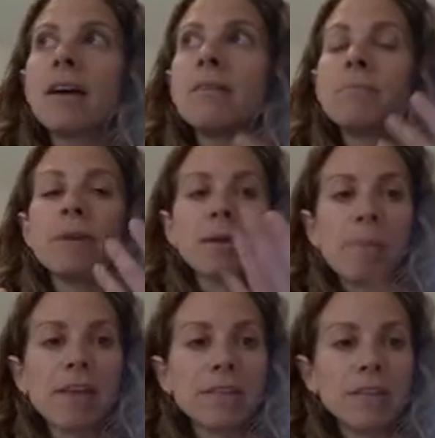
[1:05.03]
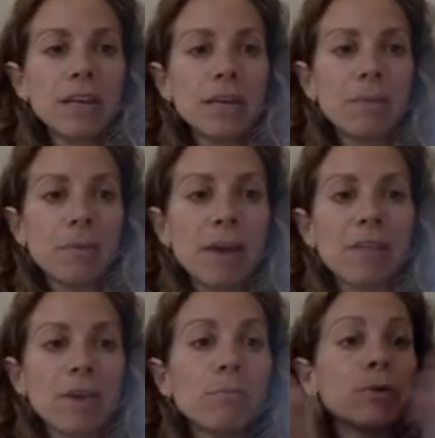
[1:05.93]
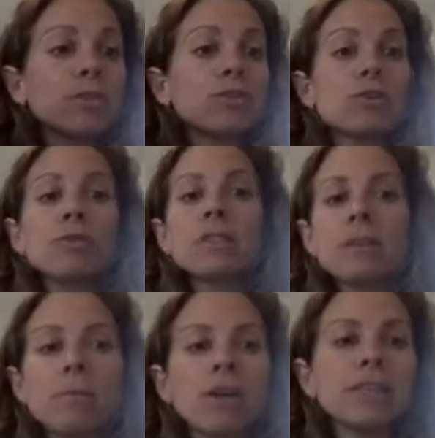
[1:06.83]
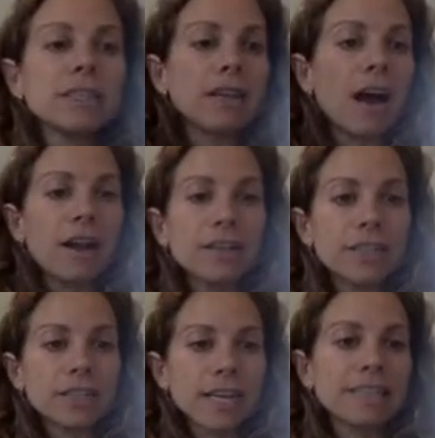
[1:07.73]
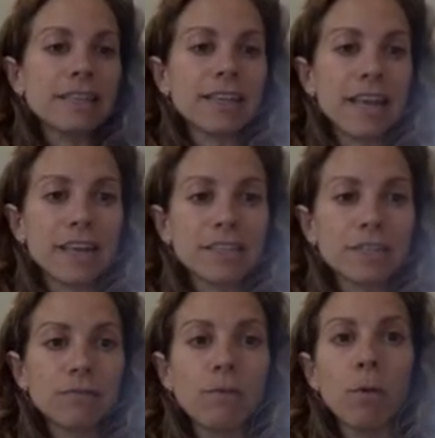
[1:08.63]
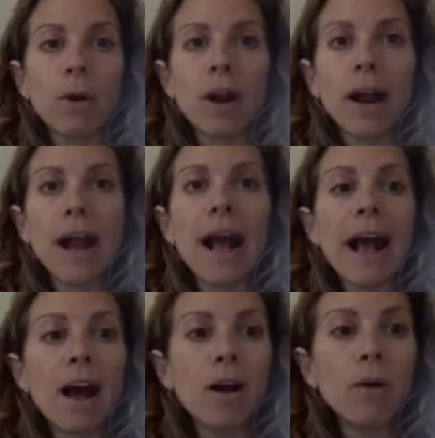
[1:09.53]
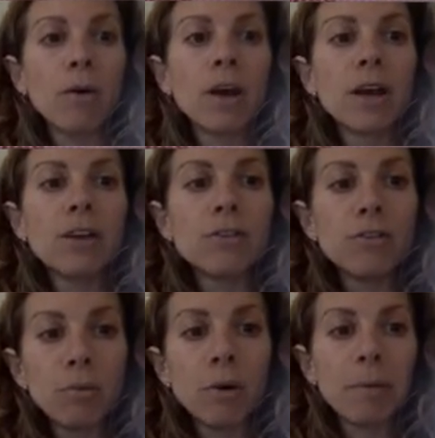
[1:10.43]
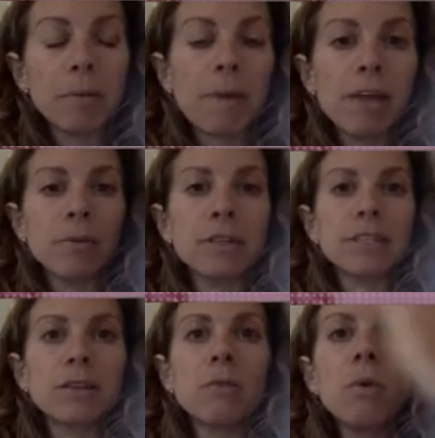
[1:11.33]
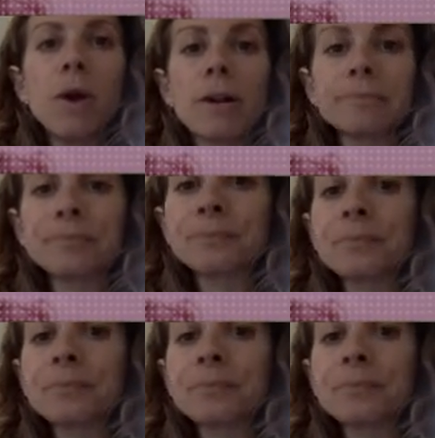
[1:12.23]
Macbeth and Lady Macbeth and bestows them all these honors as a thanks for how noble Macbeth was in the war.